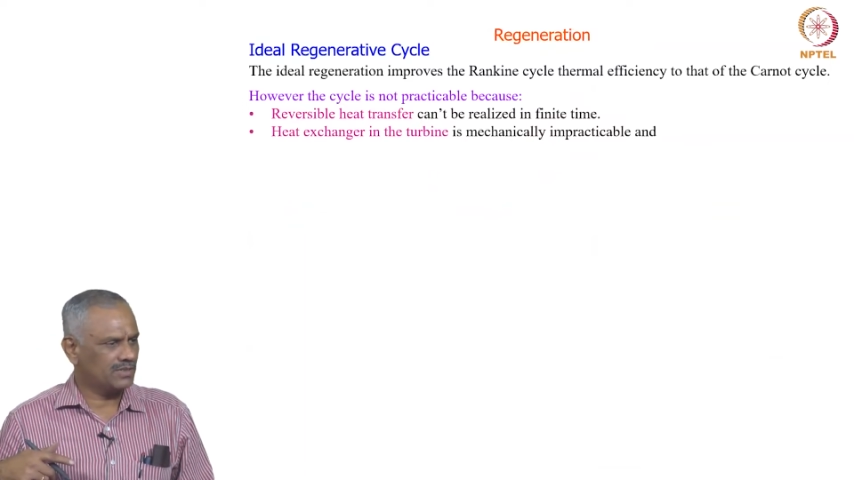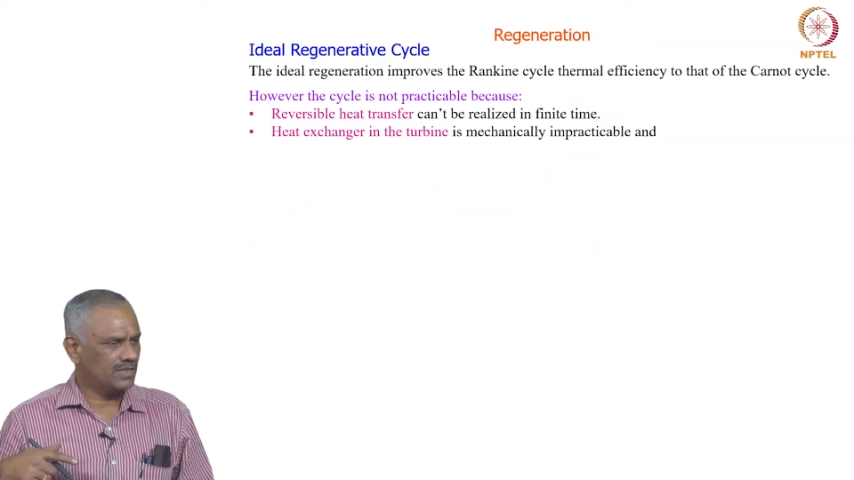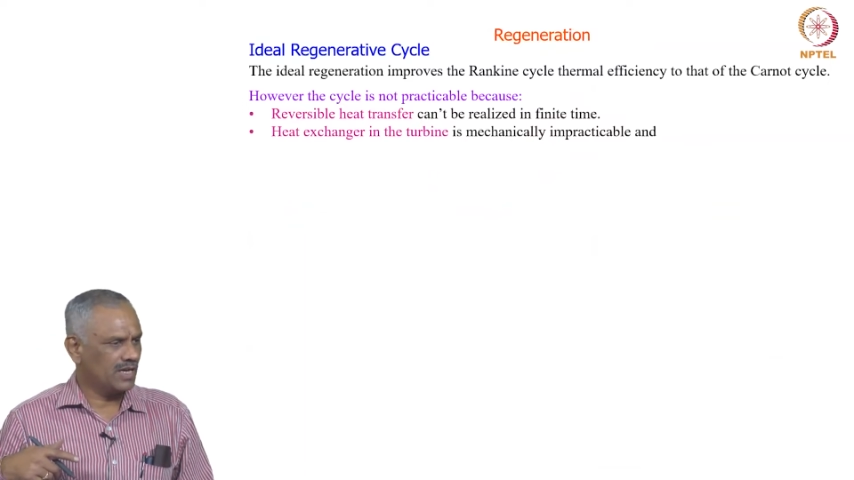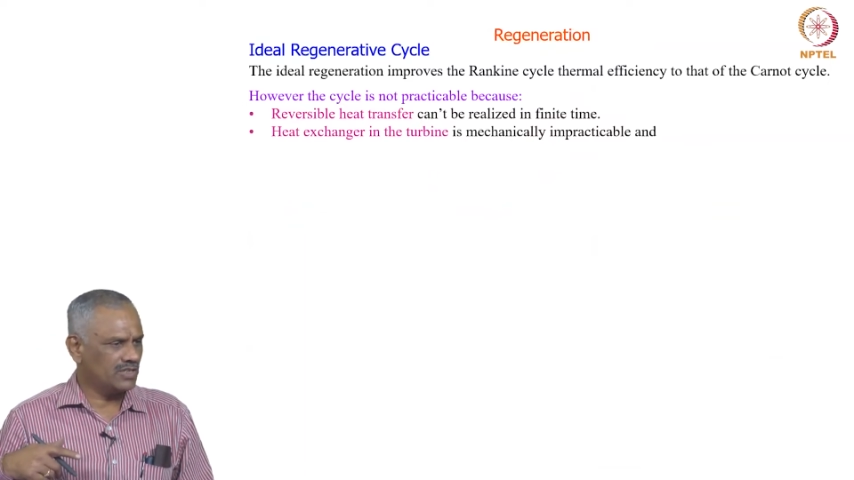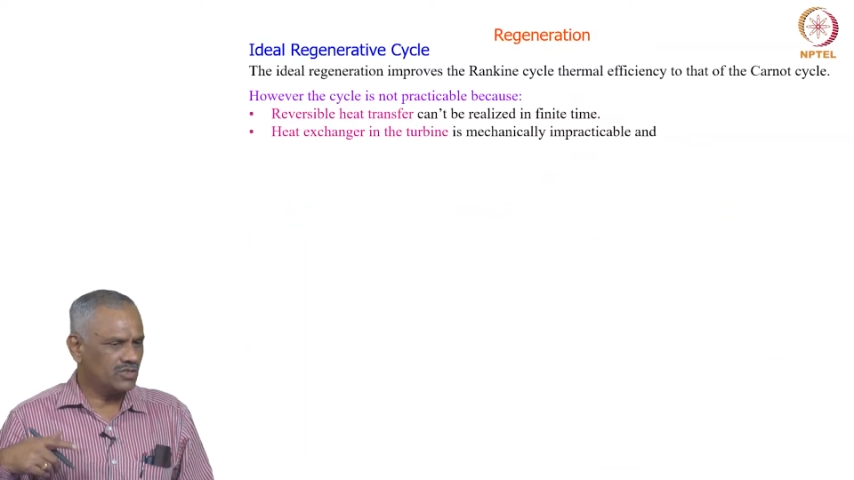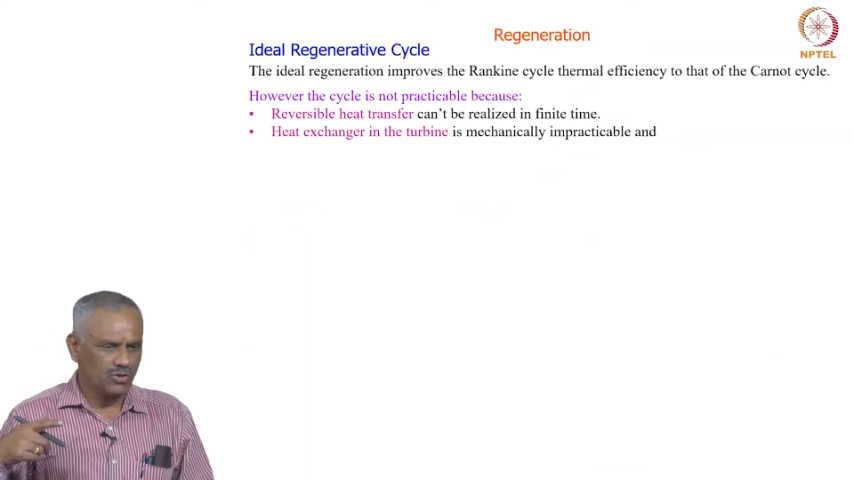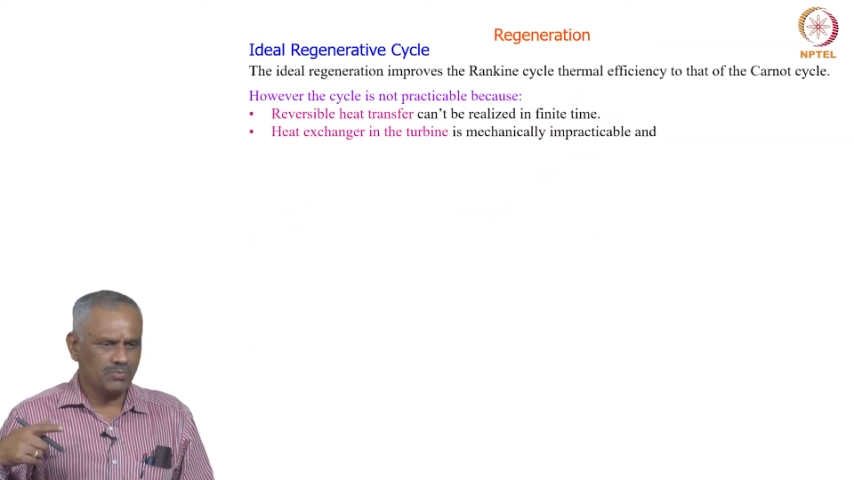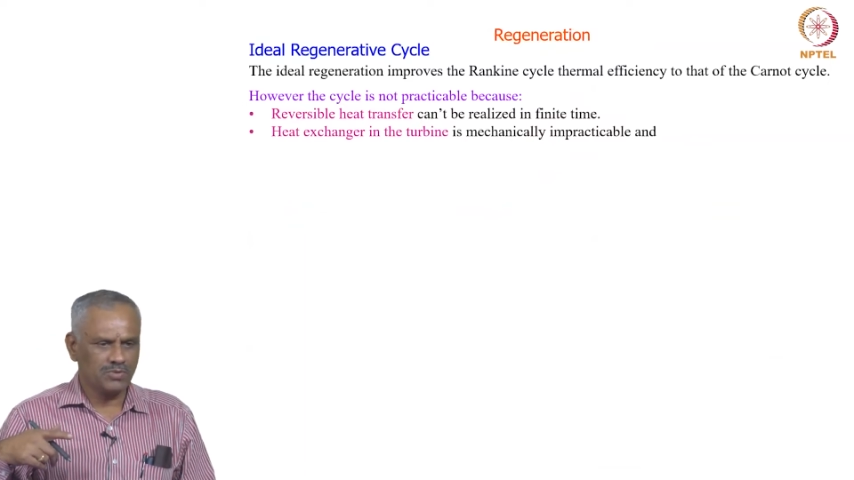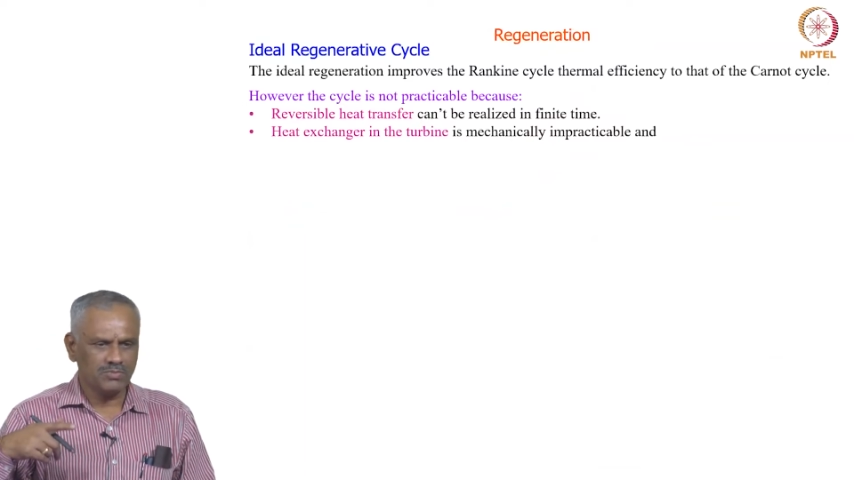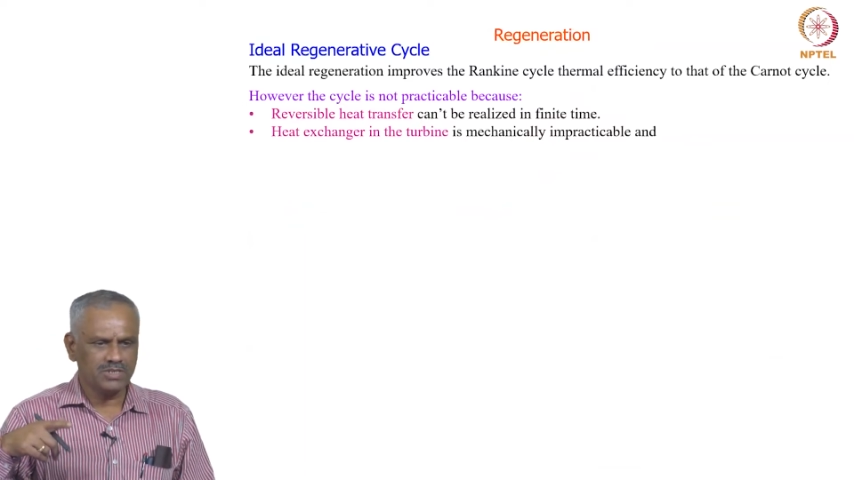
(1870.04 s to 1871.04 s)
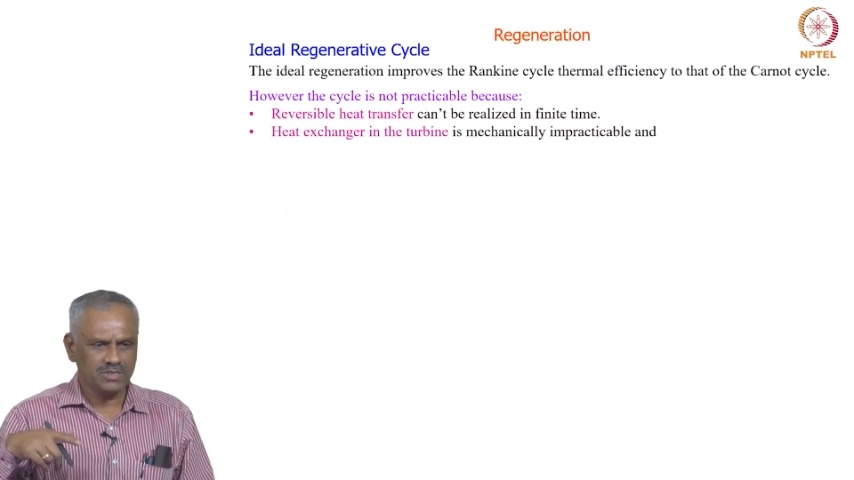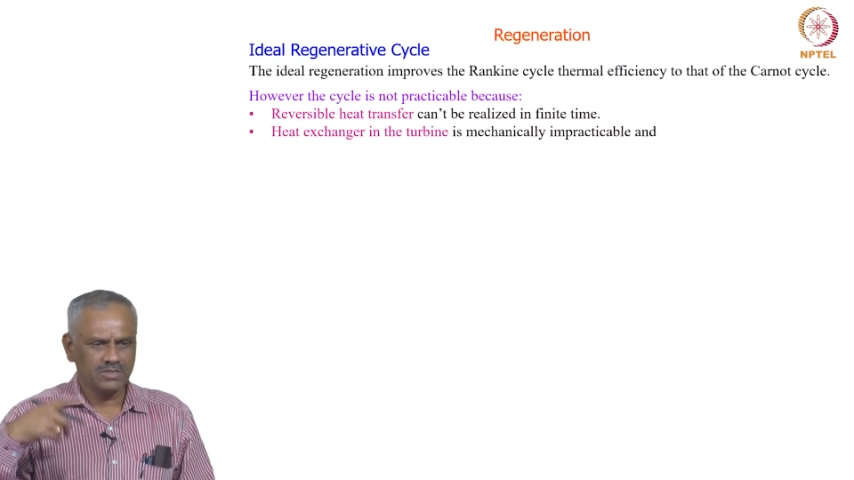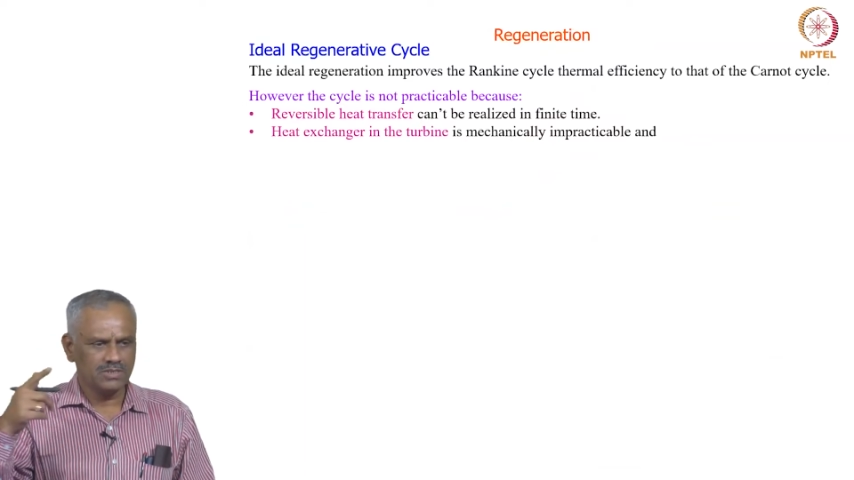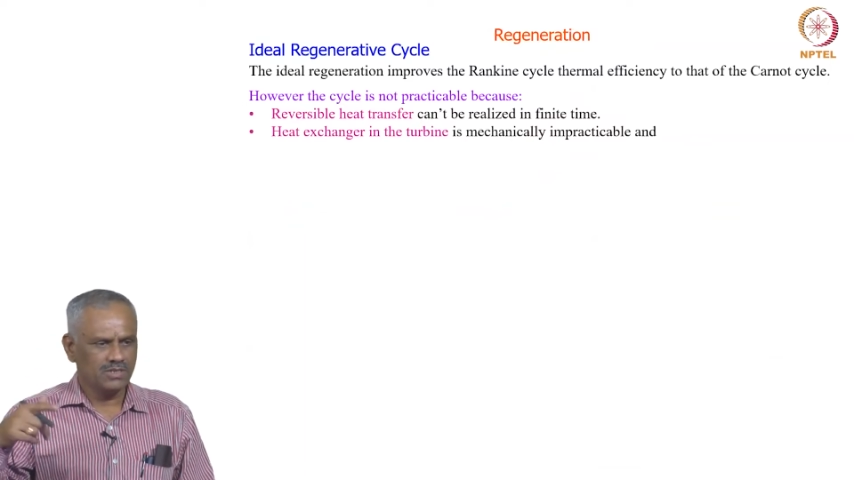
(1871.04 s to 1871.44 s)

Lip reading: Isentropic means